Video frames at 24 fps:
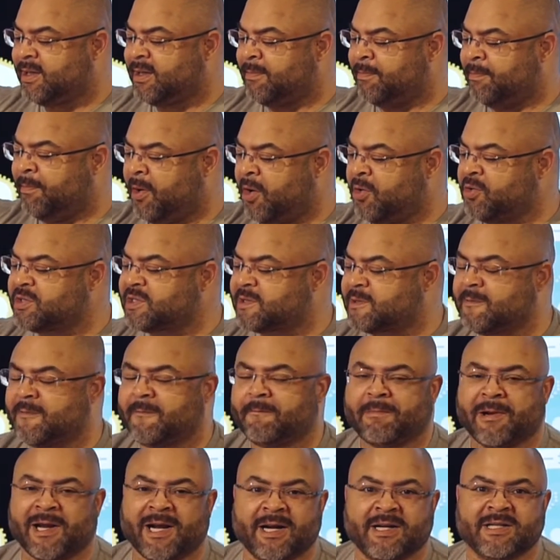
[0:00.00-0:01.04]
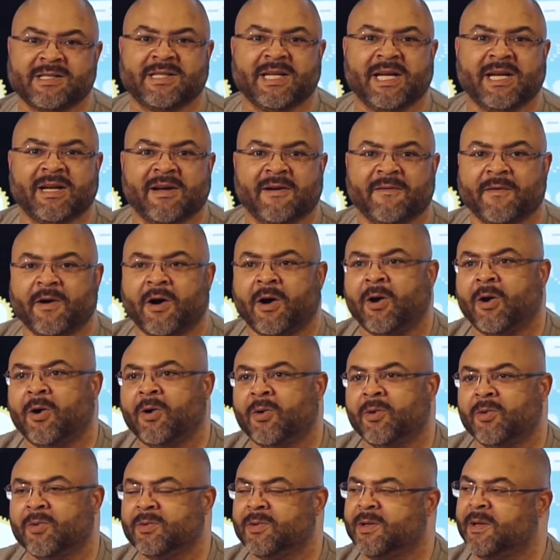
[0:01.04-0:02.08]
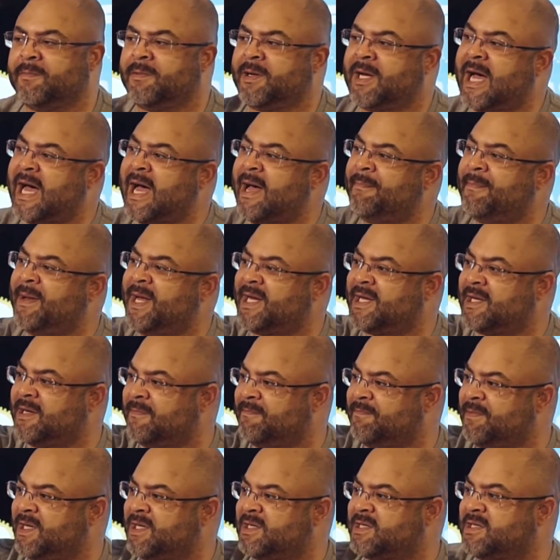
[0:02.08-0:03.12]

most players think of, oh, the guy making the big